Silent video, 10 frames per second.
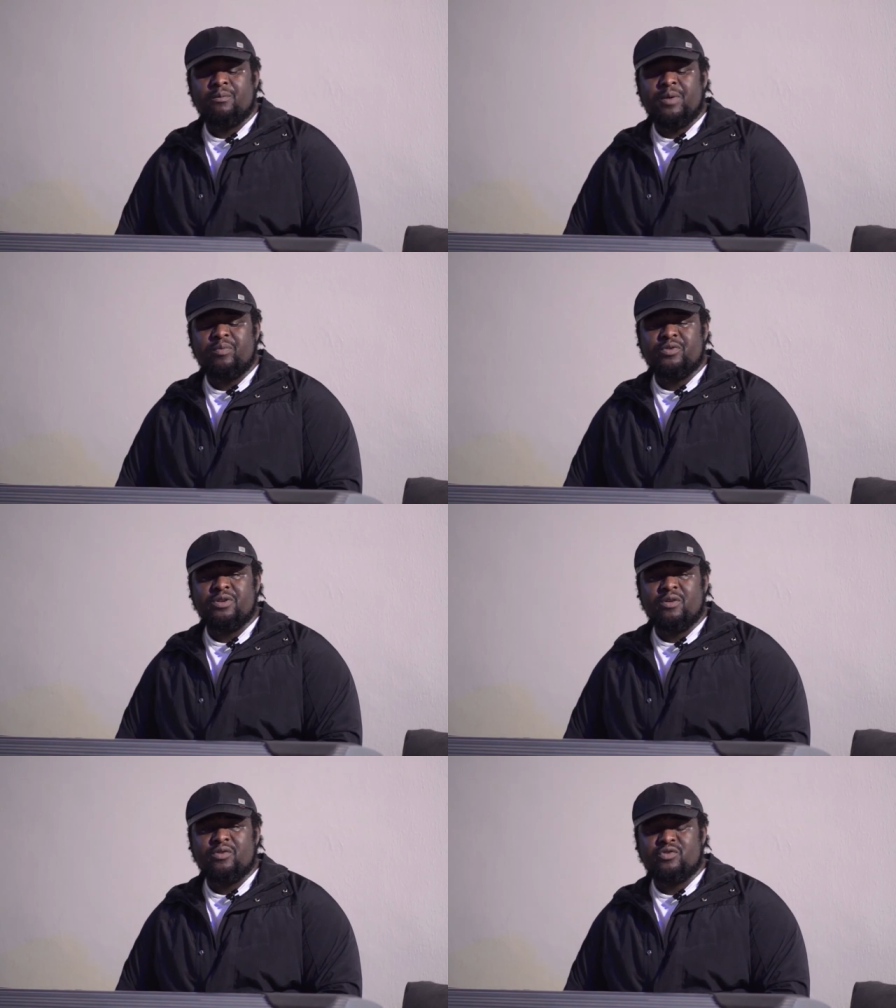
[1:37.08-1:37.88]
people do
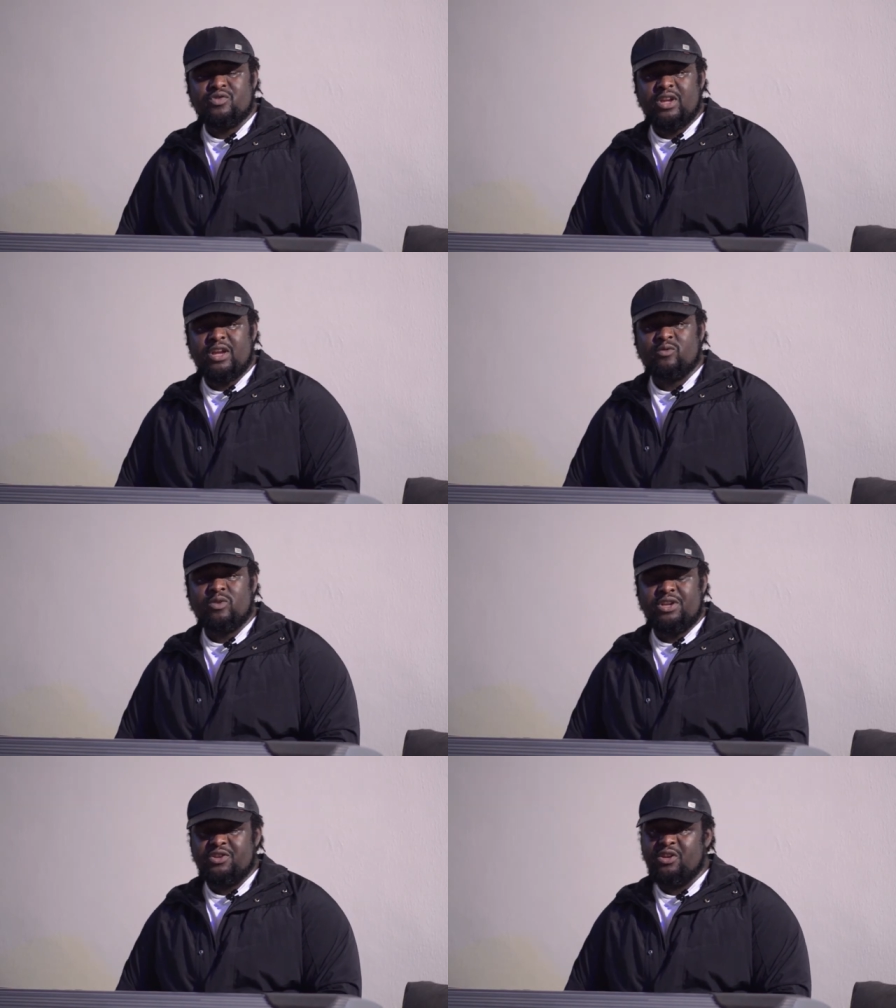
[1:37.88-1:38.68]
not understand
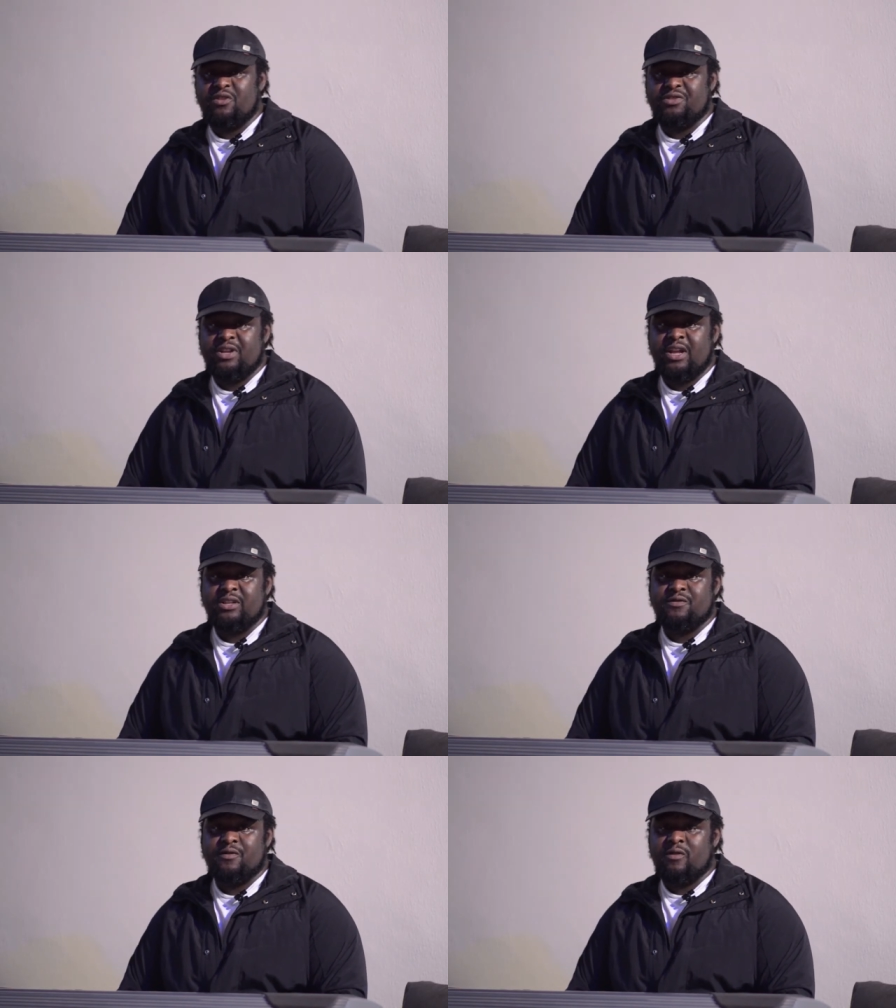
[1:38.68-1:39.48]
what this year
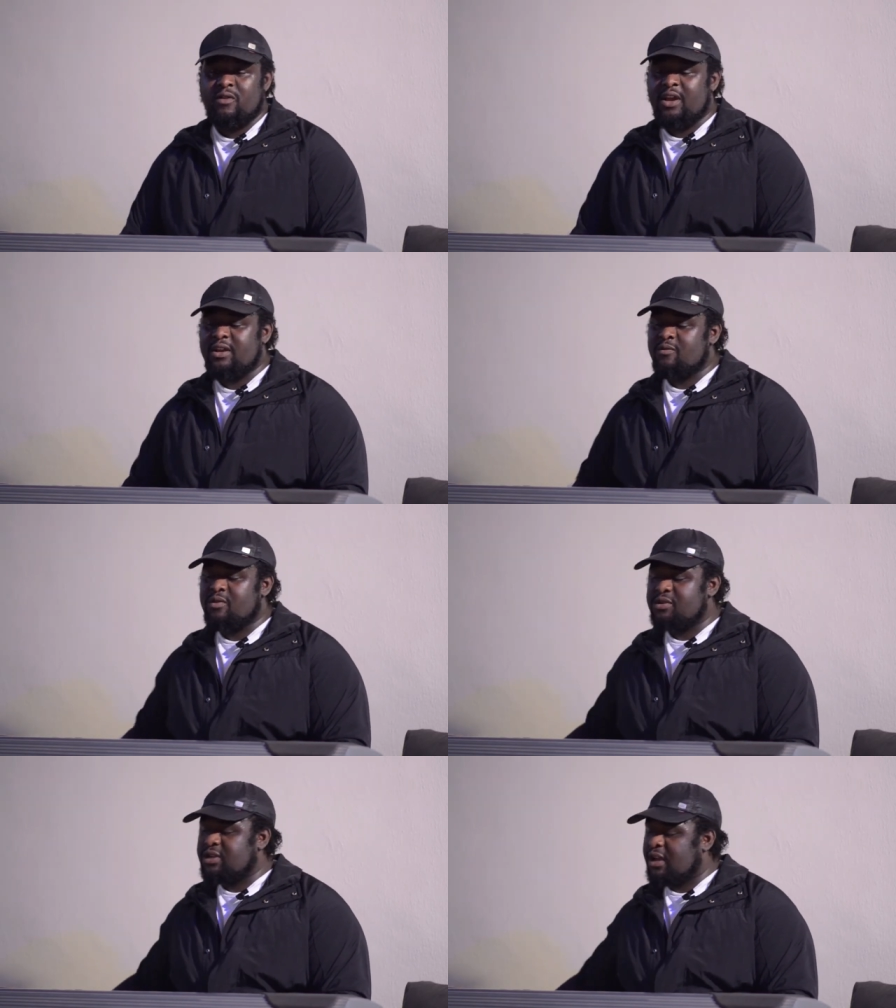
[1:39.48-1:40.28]
stands for, and I
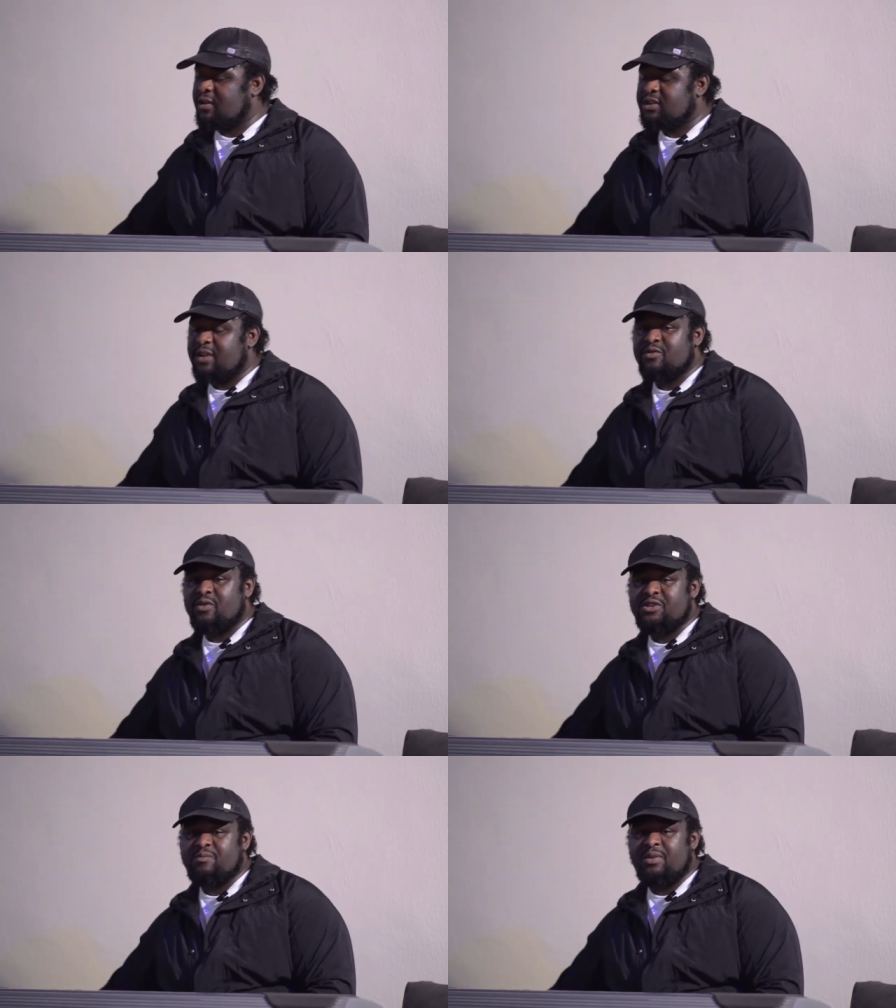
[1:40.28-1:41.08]
want to take out time to
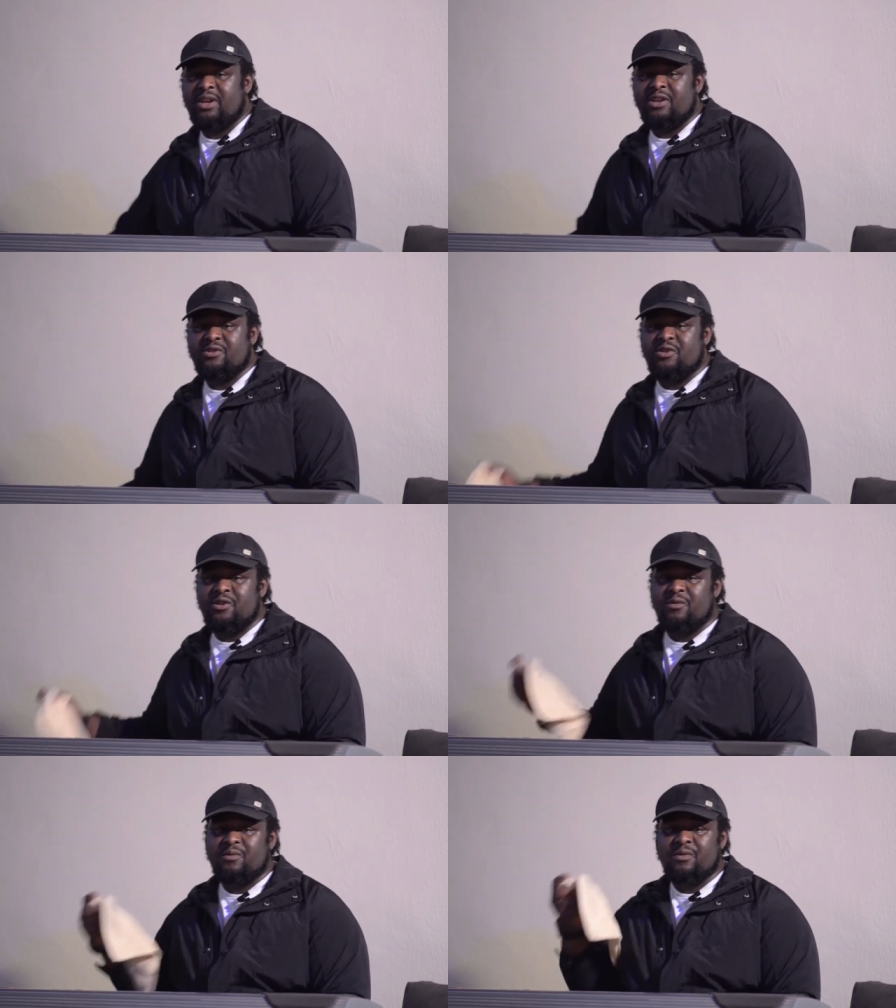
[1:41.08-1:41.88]
explain it to
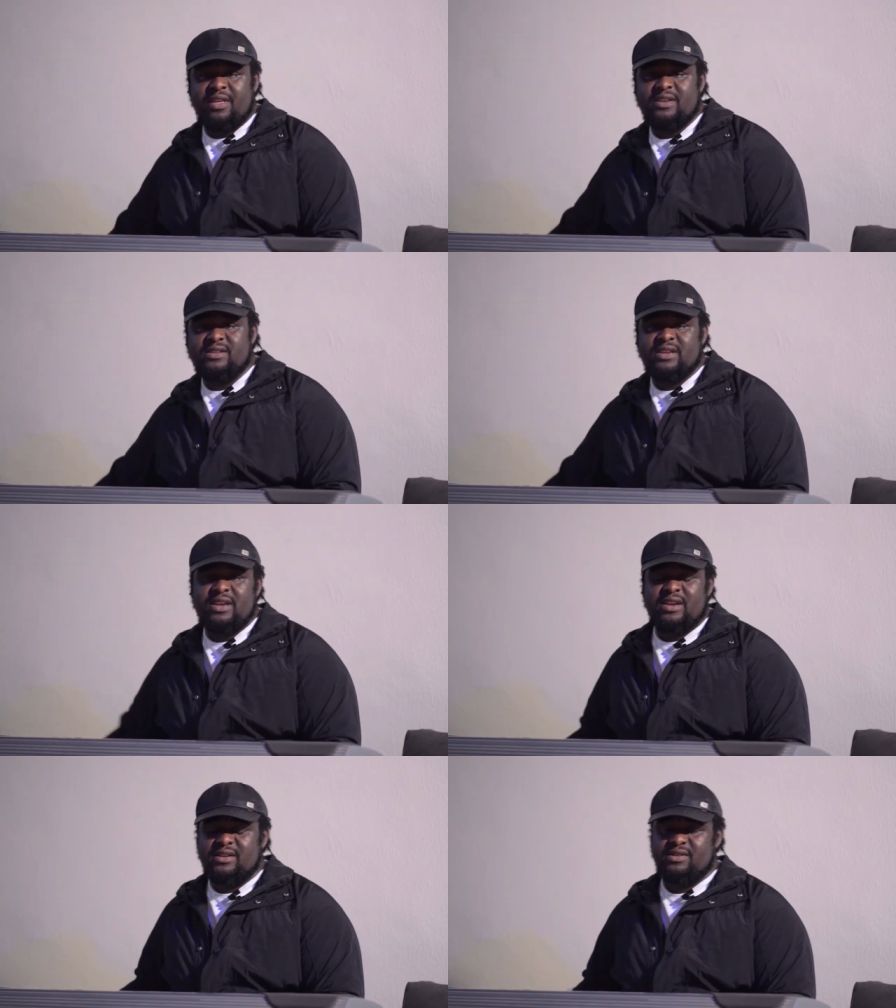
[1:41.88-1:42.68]
you. This
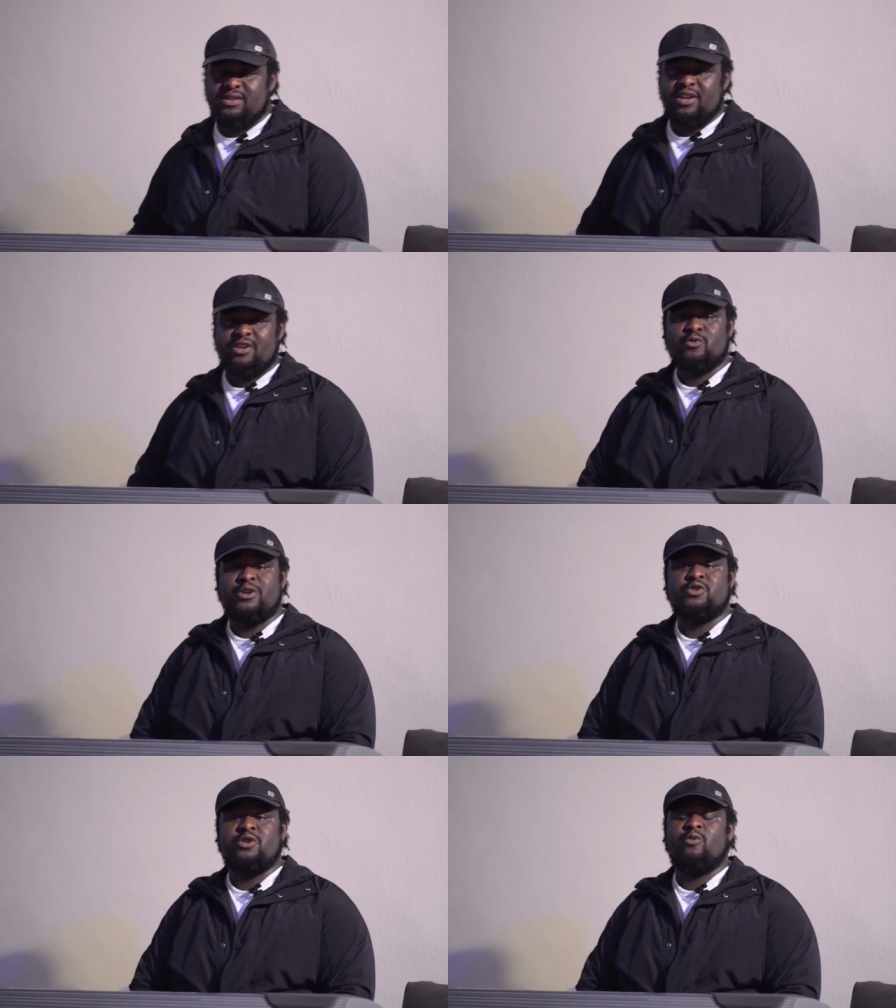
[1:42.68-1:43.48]
is the year
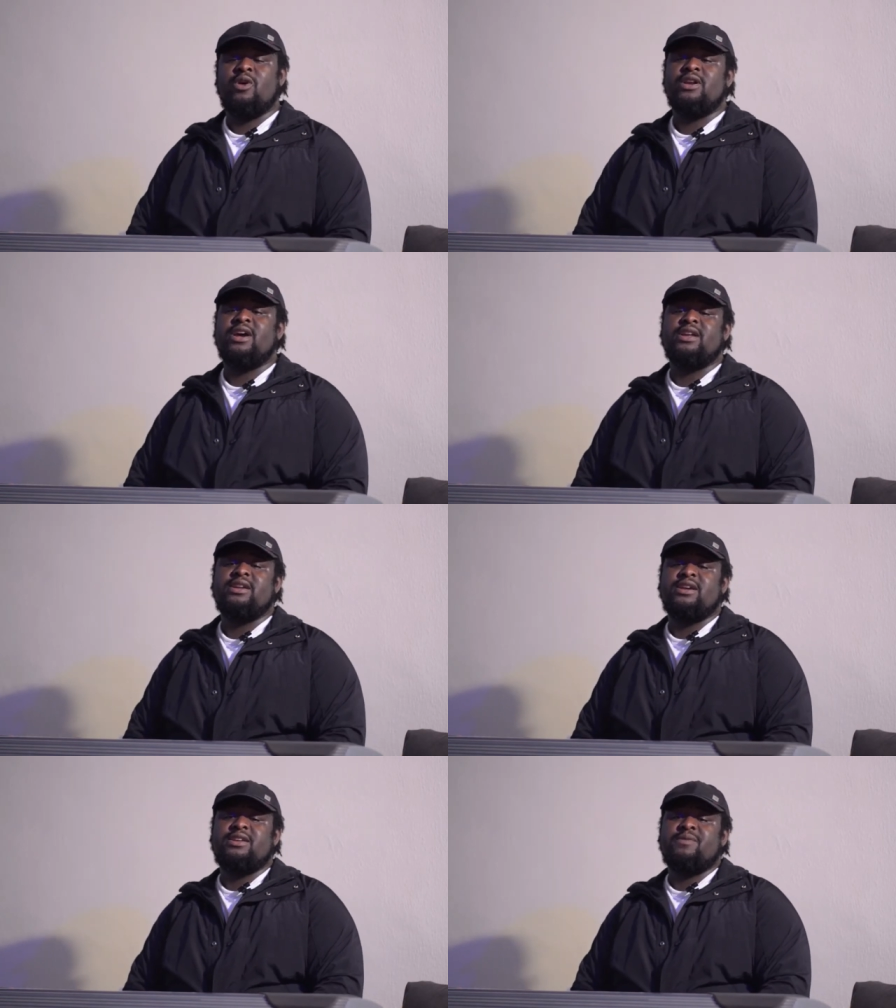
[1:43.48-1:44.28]
2021,
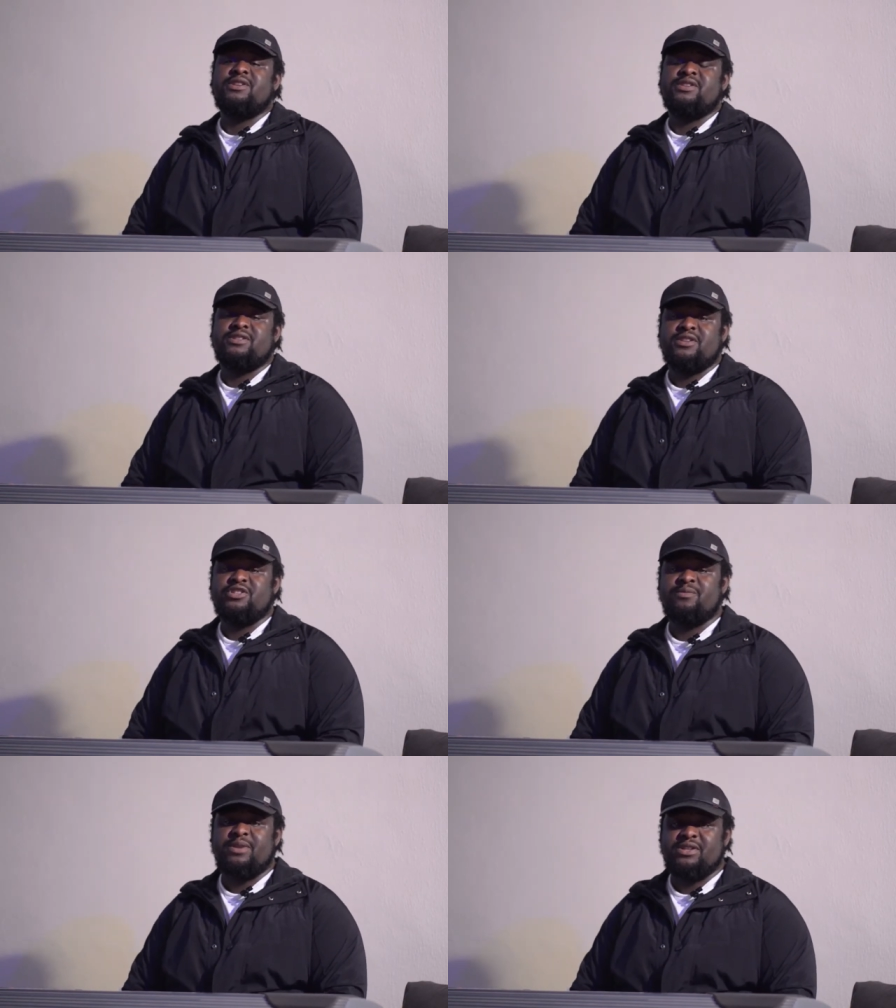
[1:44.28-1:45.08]
and it means it's the
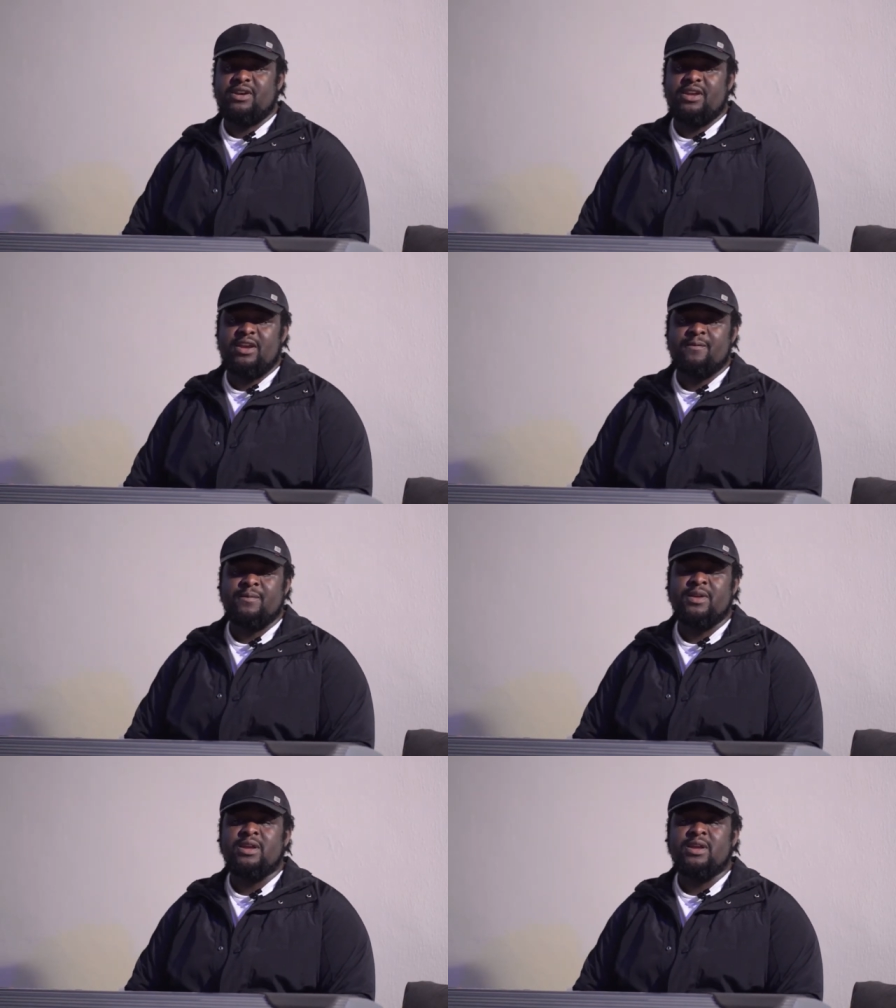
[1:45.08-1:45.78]
Shemitah year.